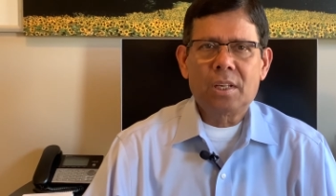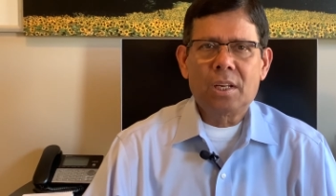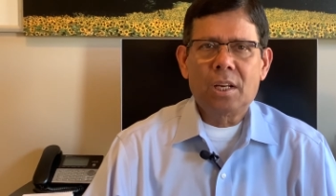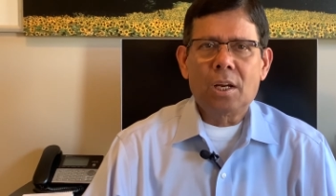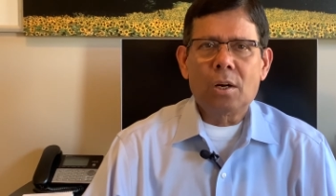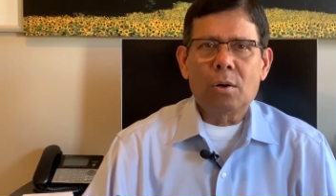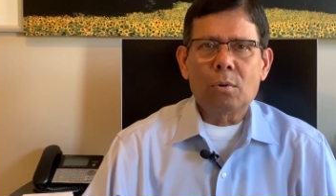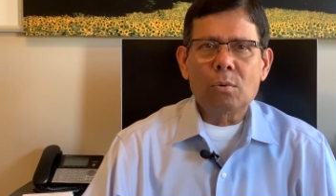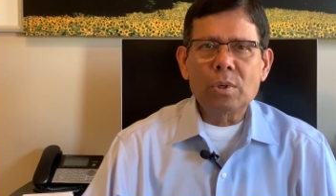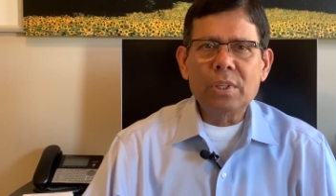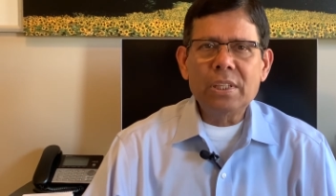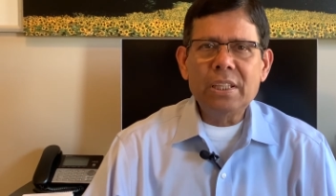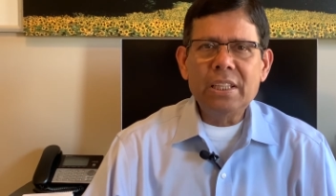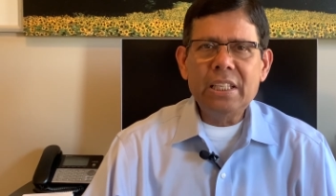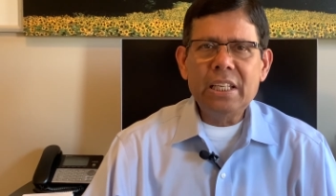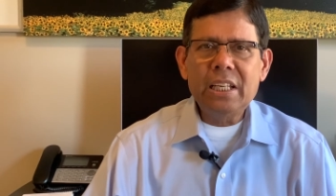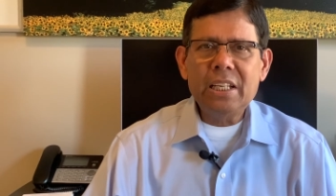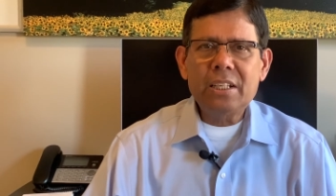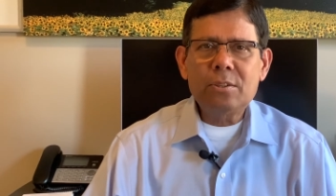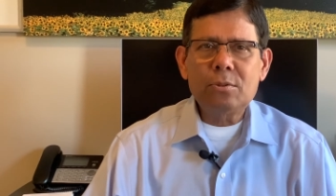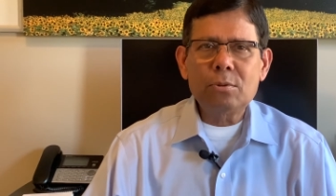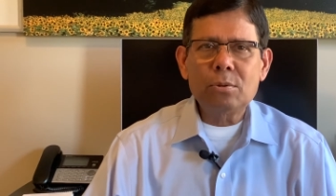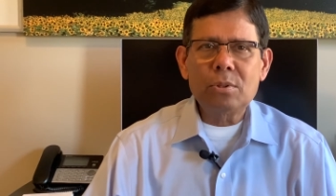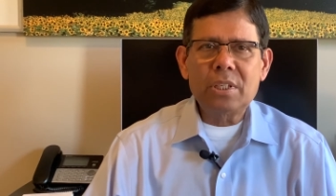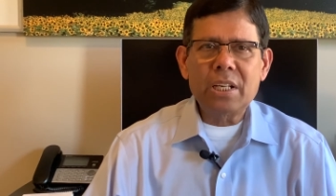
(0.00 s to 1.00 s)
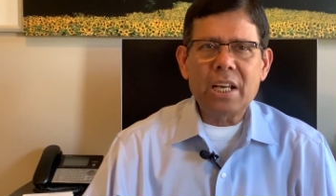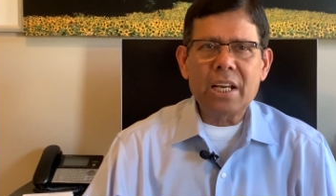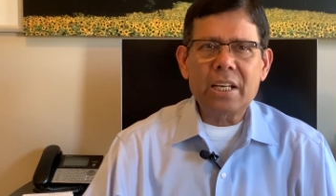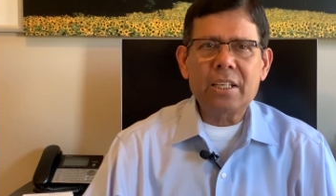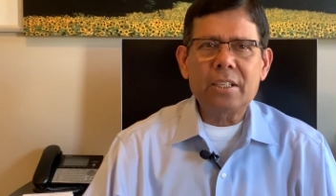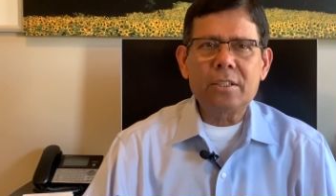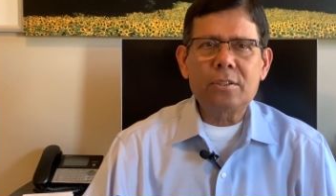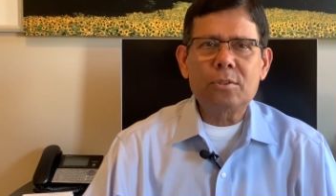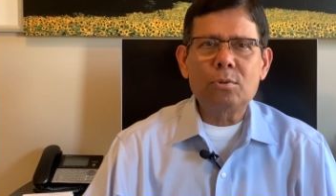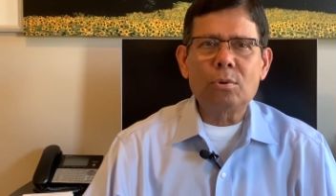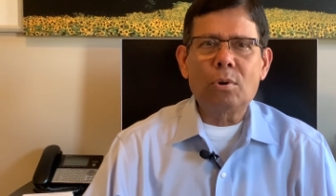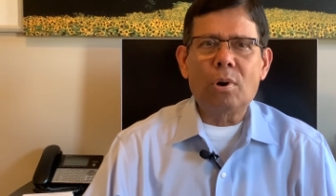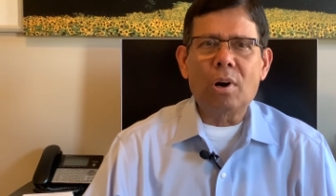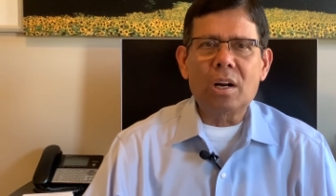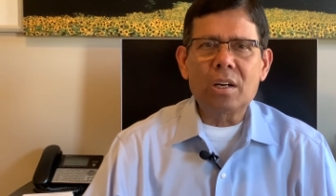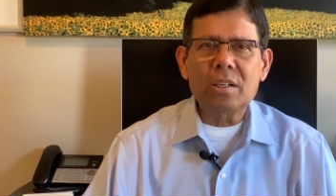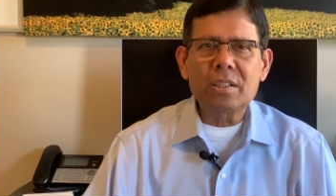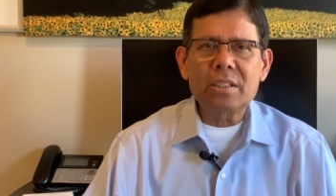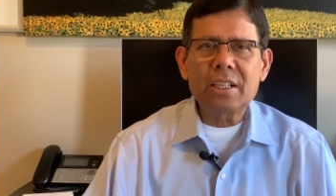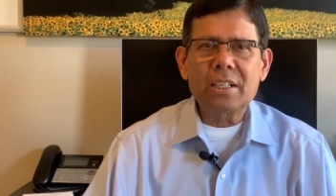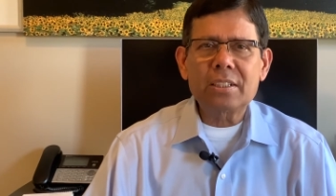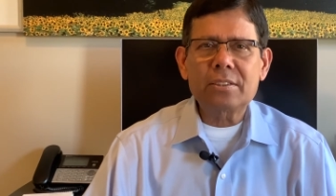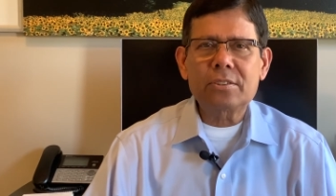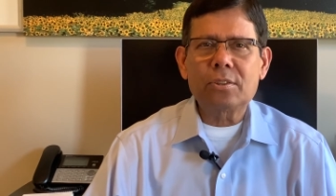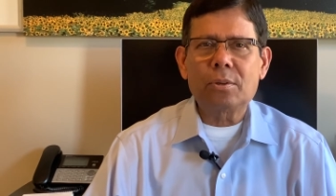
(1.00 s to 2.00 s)
We need to take it to
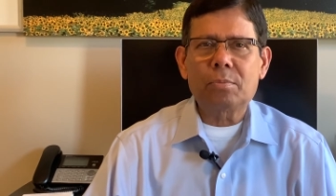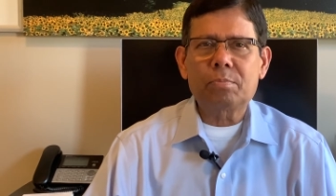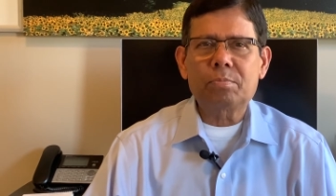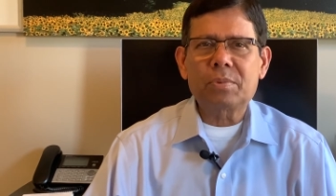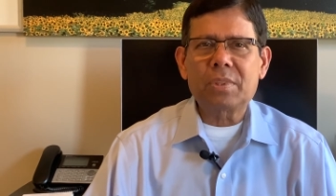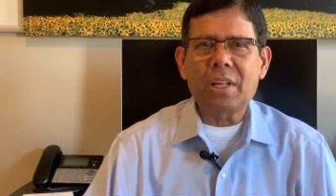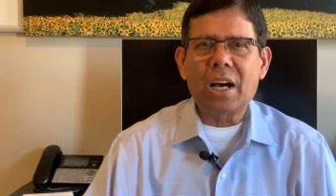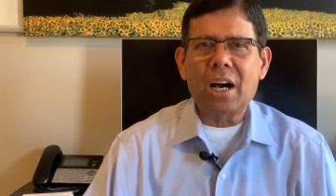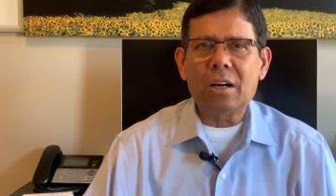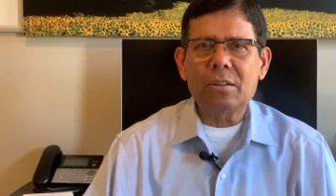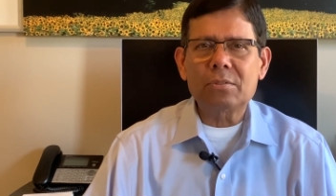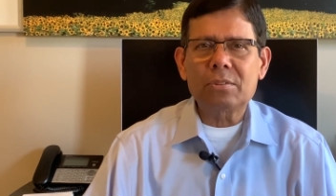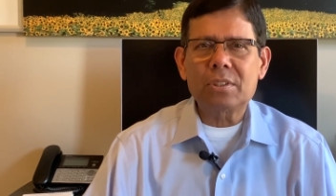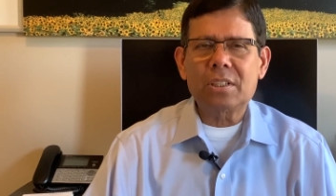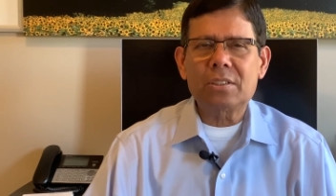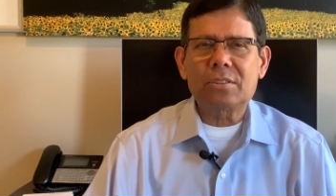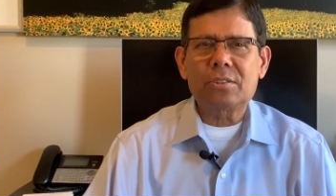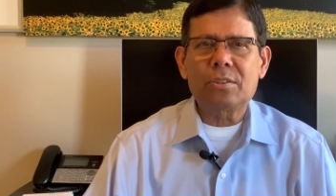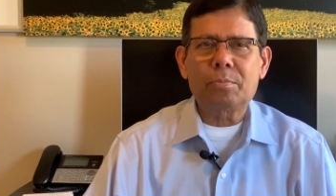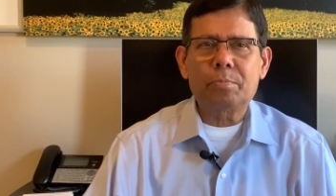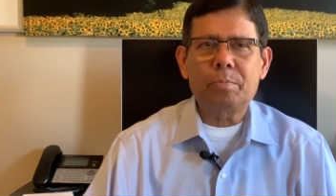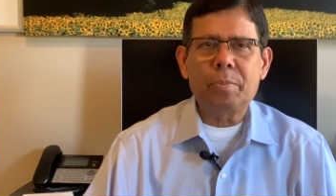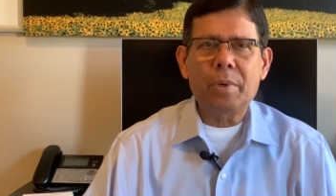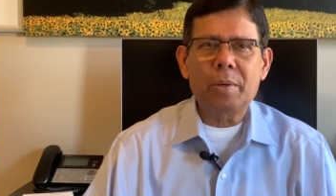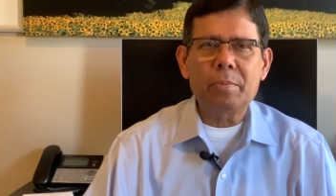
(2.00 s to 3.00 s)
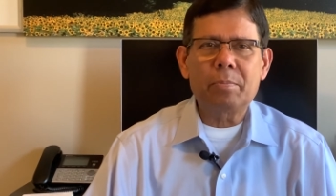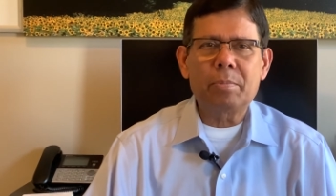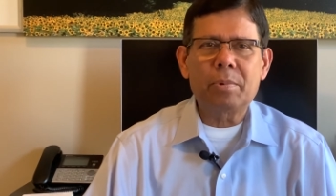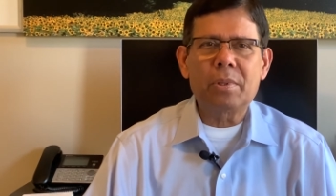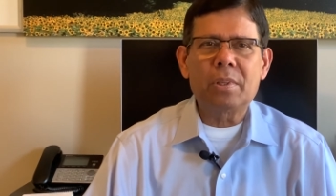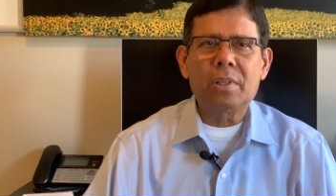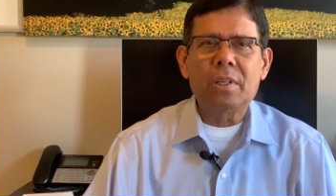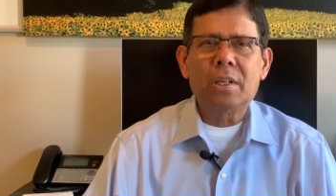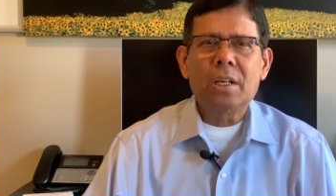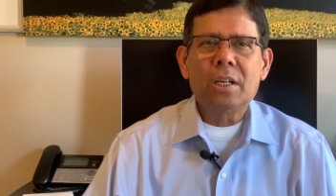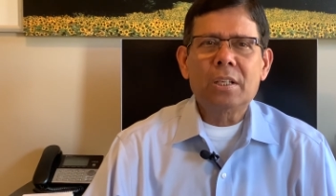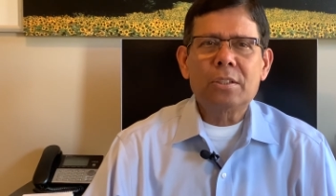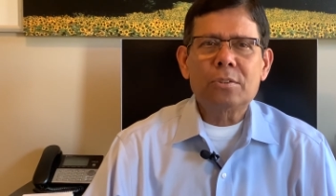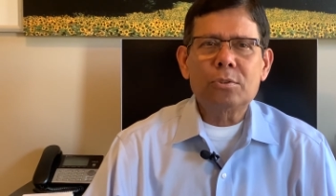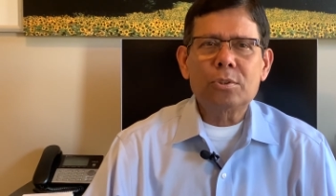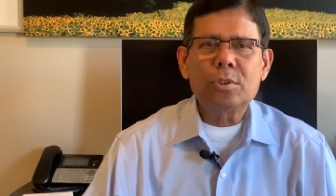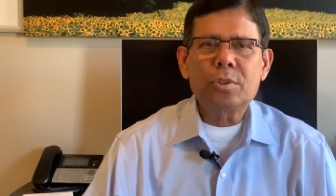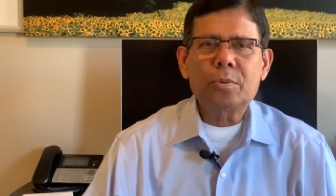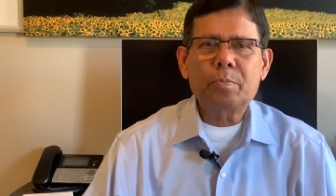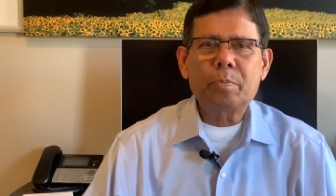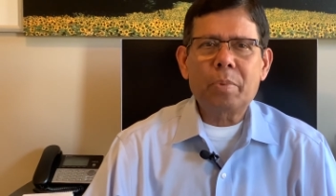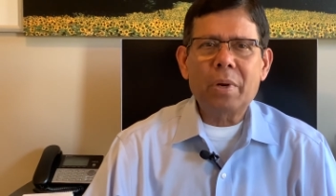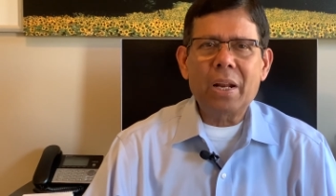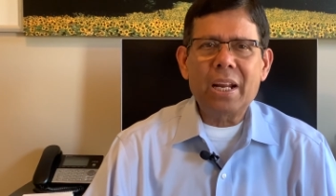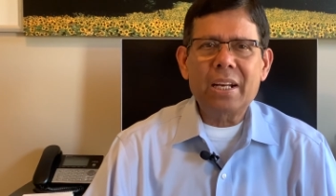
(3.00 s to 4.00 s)
hundreds of thousands of people to
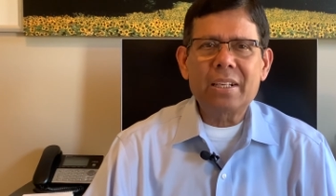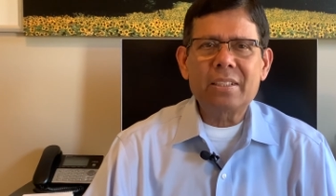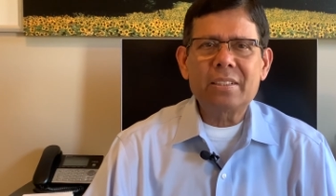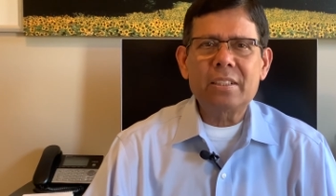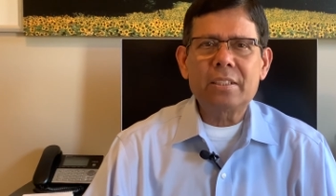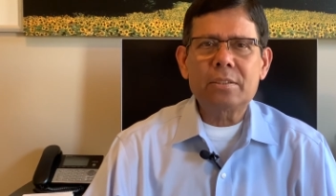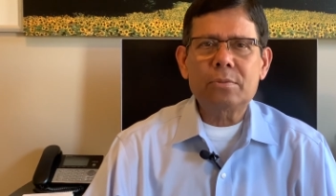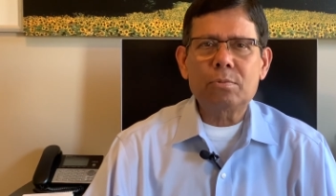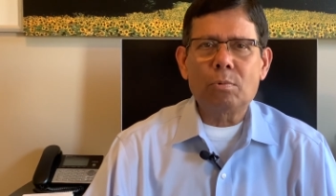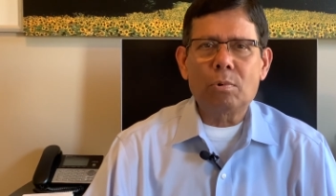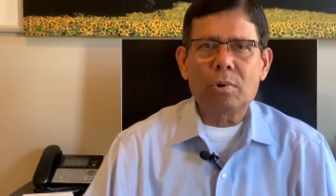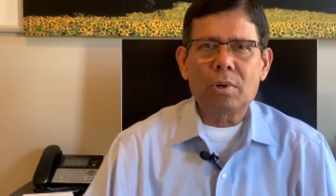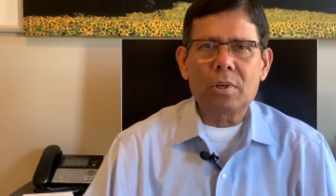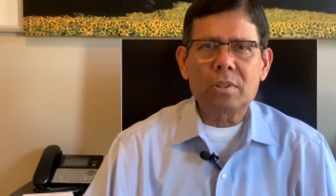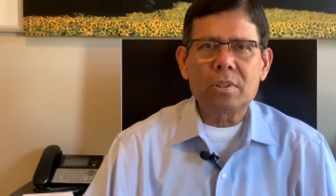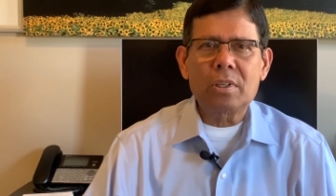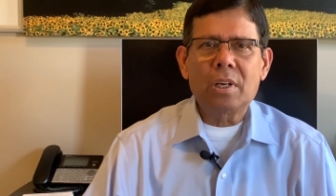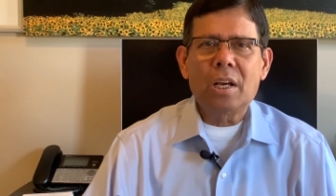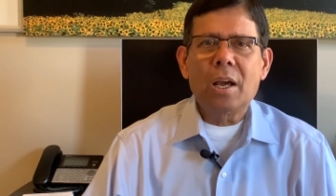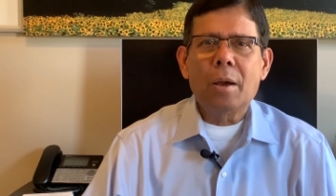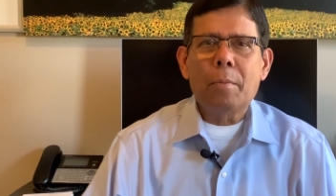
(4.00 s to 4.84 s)
spread this word,